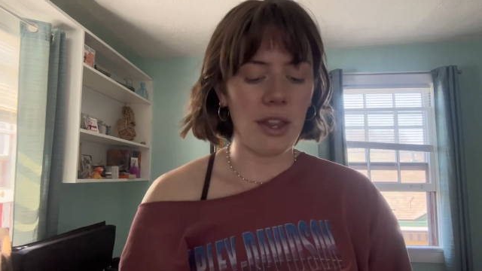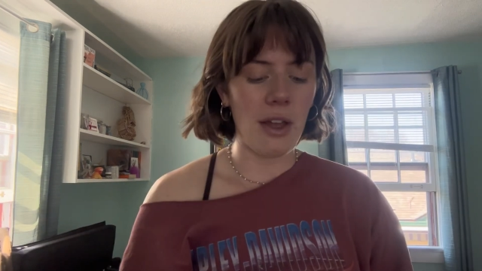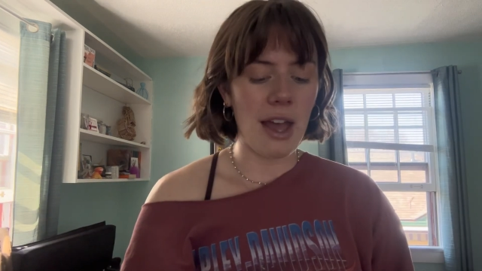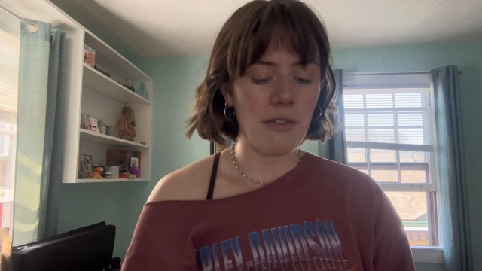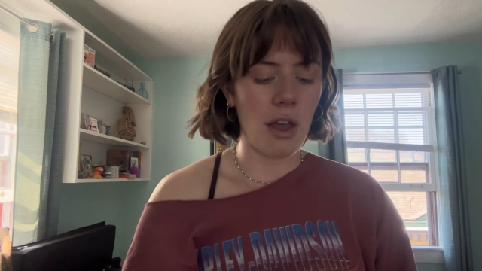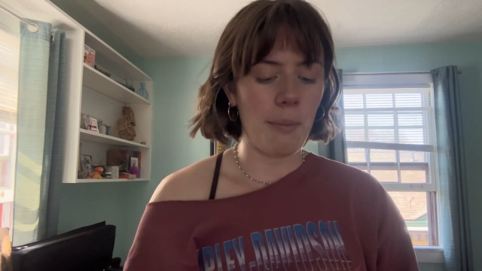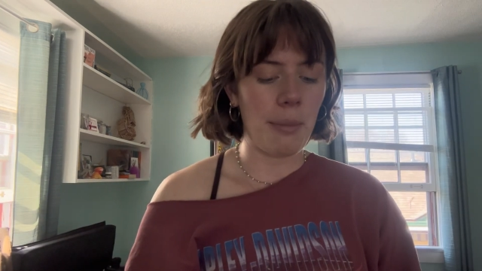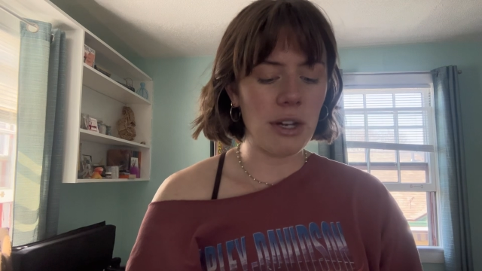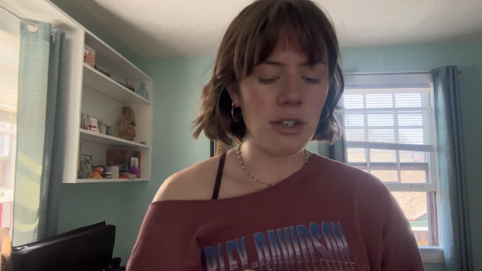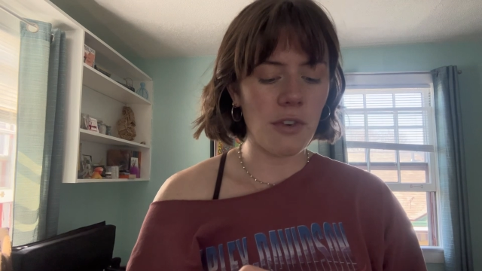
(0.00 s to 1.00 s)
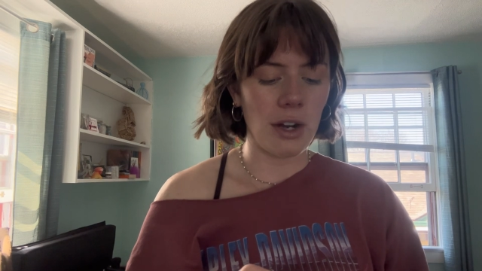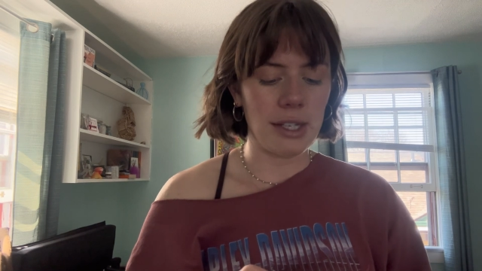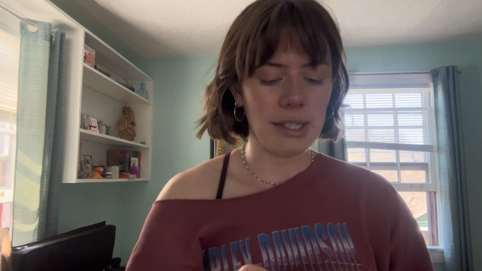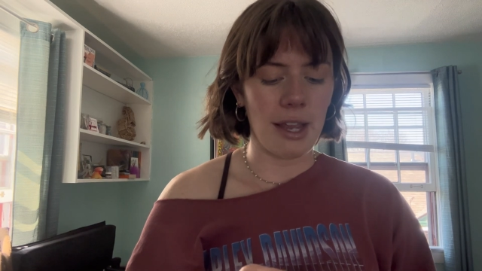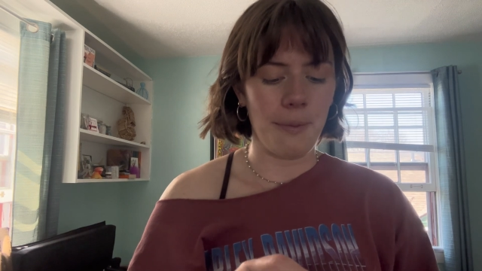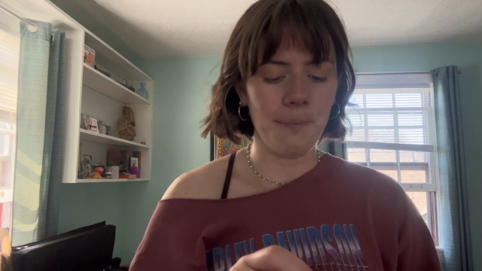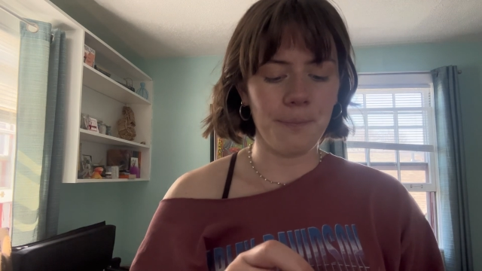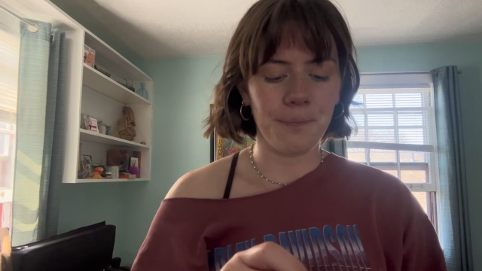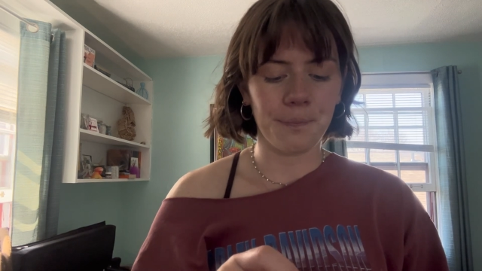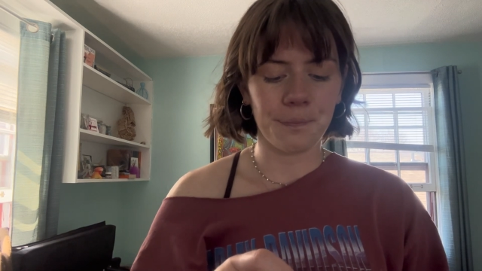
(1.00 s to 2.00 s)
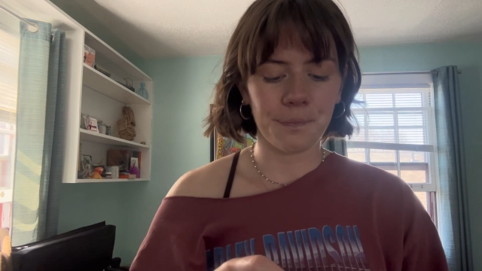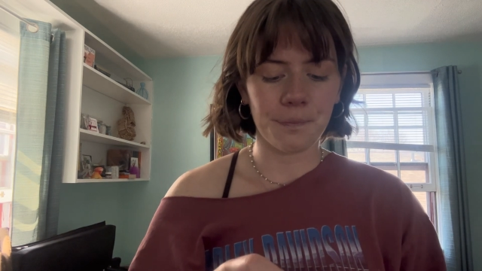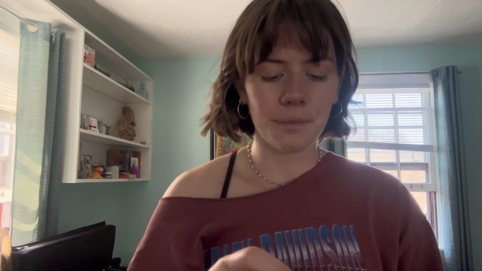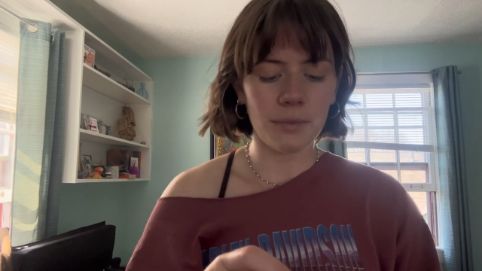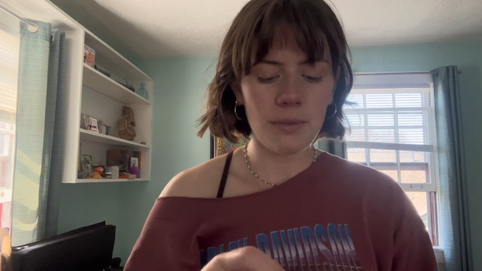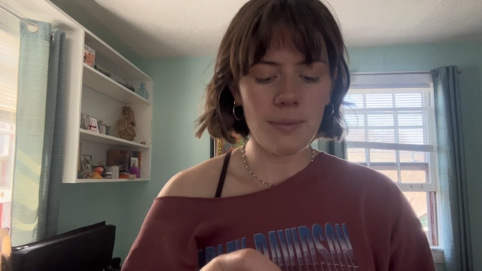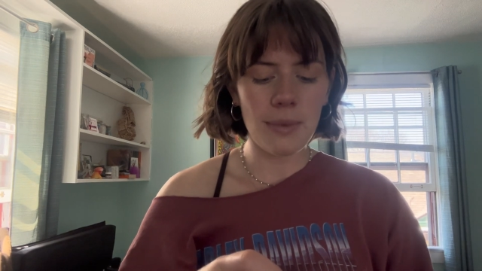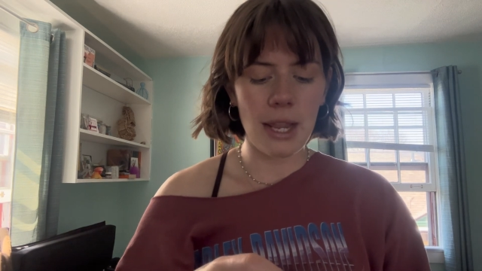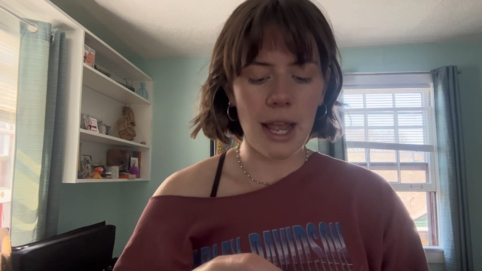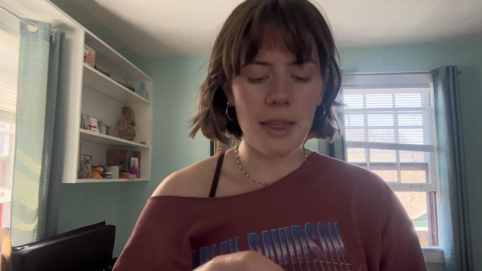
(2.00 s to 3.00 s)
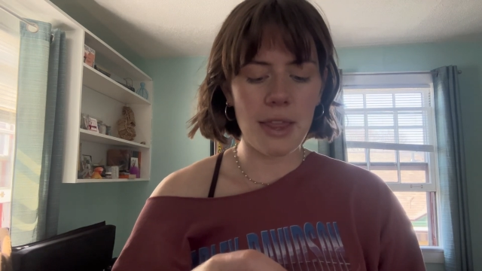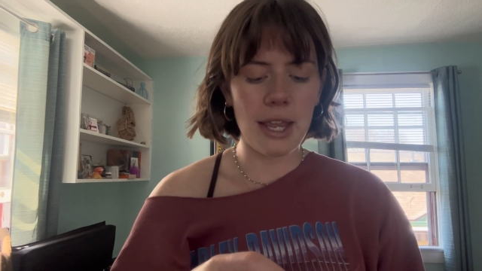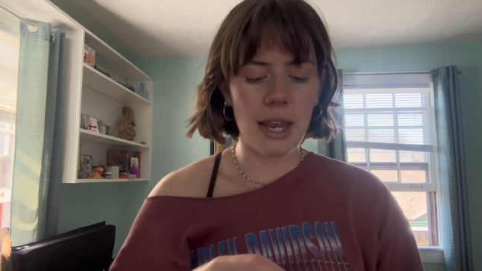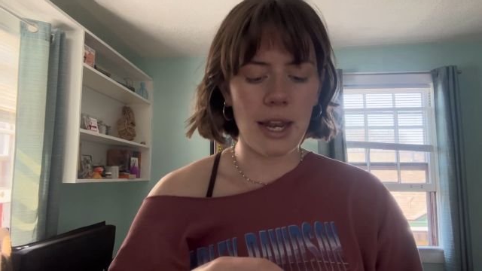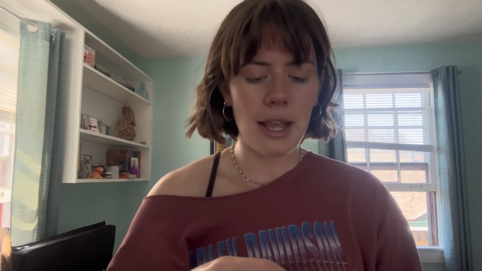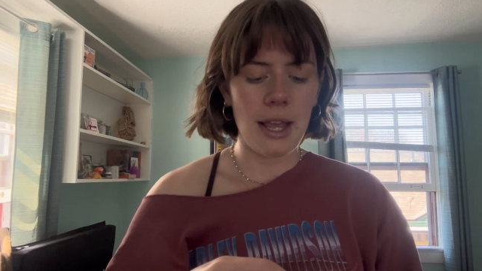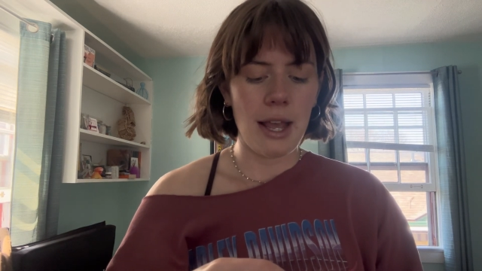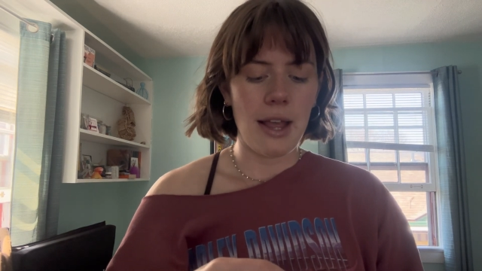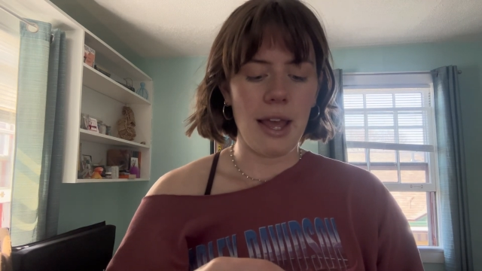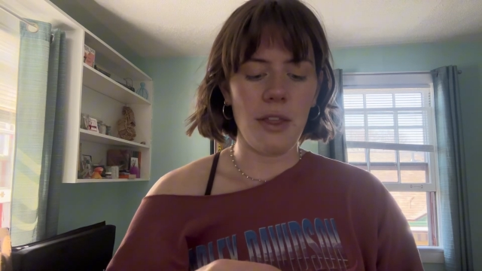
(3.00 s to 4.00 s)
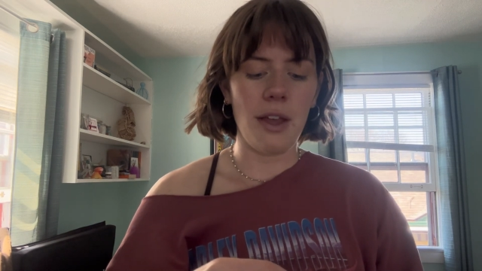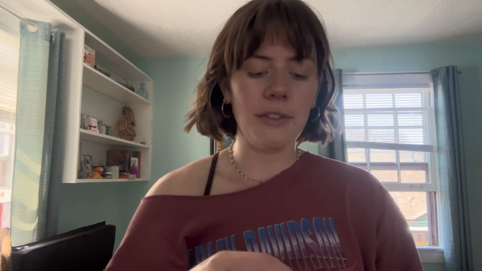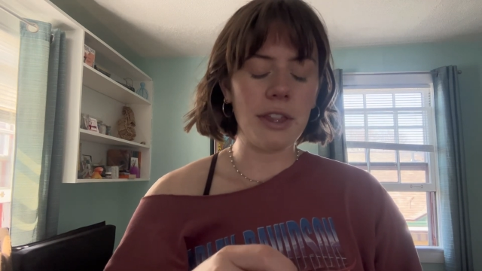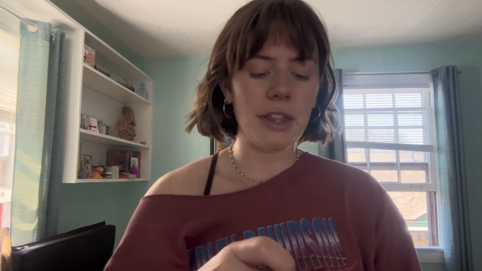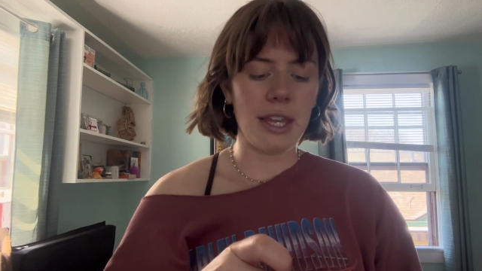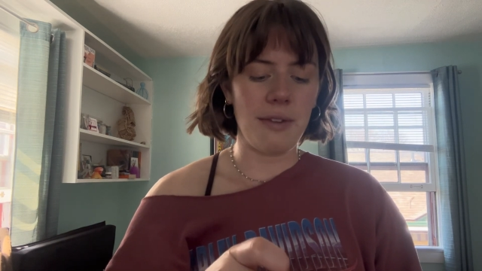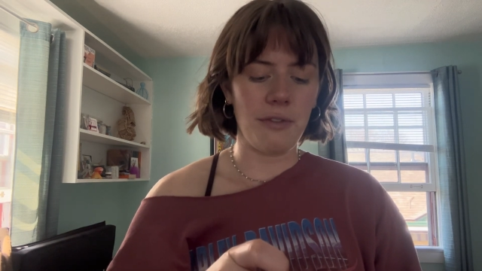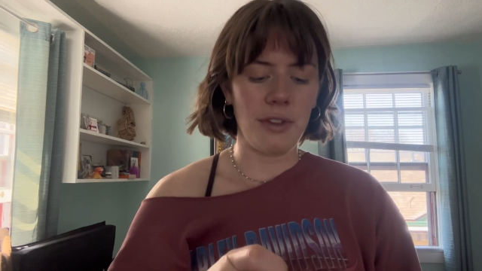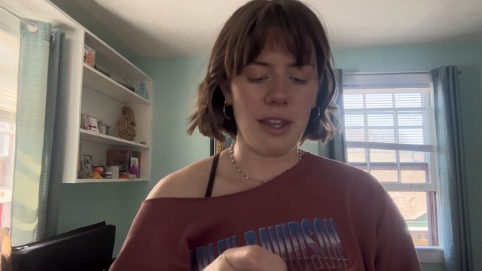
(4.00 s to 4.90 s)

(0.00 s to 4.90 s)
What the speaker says: have a bunch of artists come and they'll have a theme for the